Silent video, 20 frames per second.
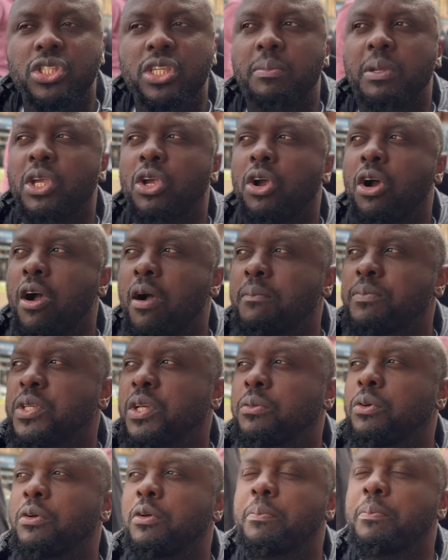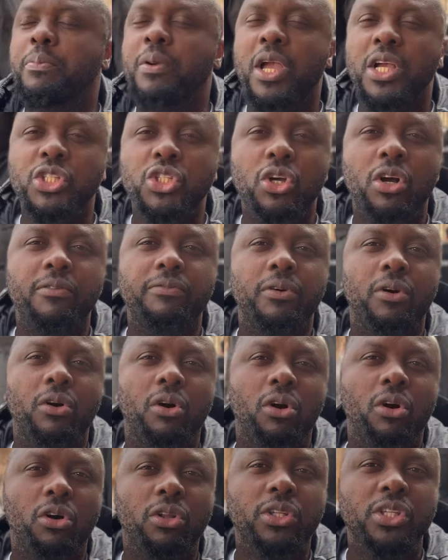It becomes a little bit pressure for
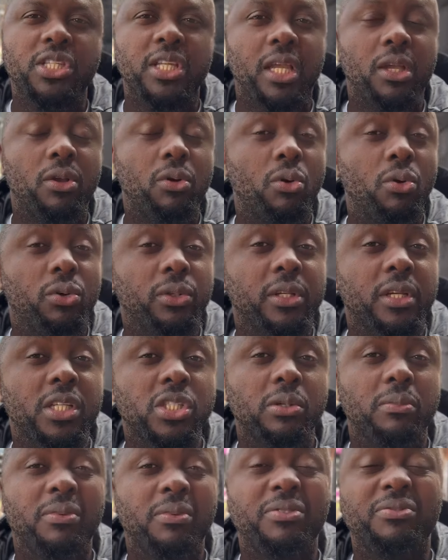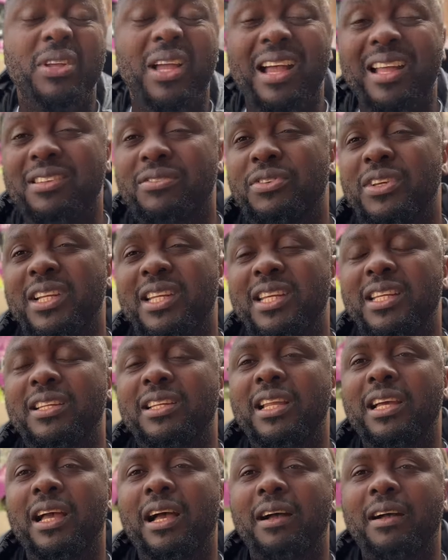all the stakeholders to start feeling
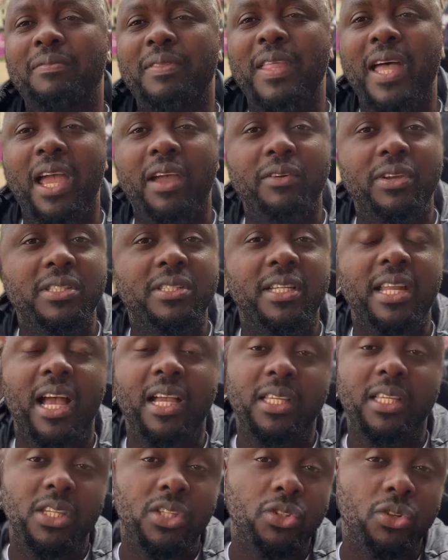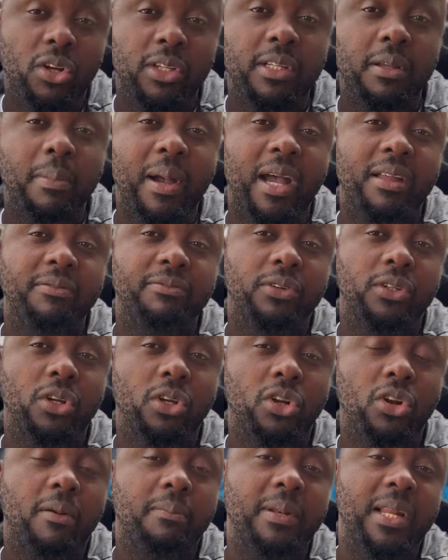that Erik Ten Hag is not the man for the
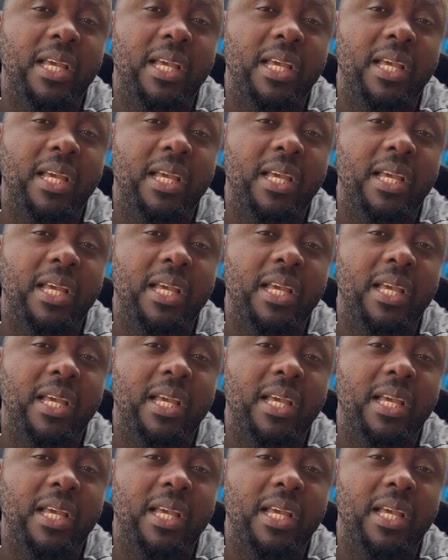club.